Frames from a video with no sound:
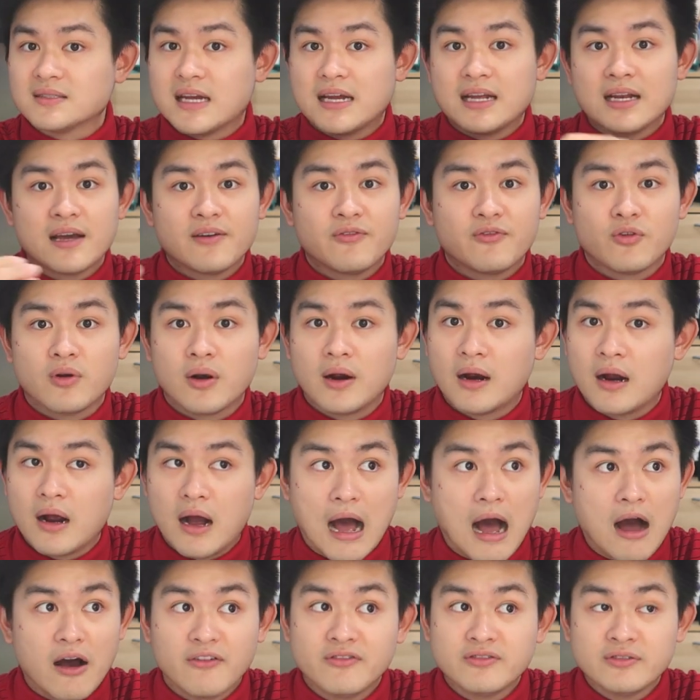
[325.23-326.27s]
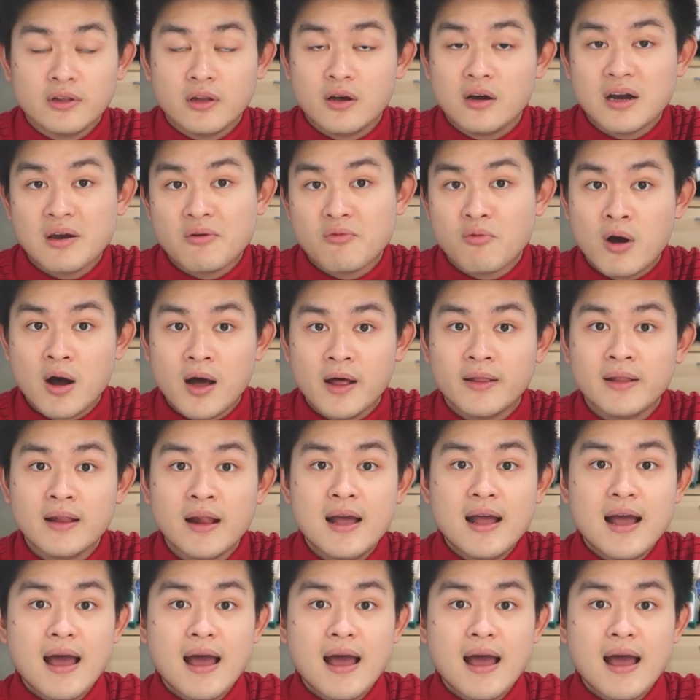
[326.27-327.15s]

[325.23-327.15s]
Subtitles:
stay there for however long I want.